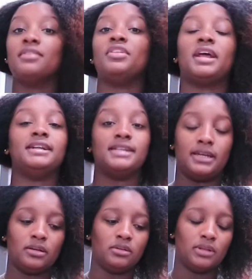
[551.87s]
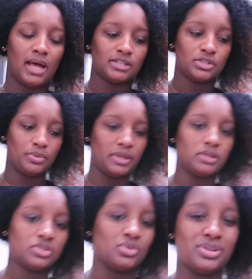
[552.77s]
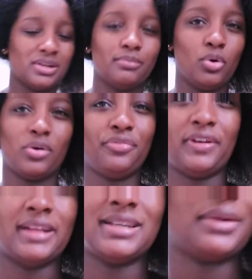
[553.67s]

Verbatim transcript: than I did last week. So they're more flat, I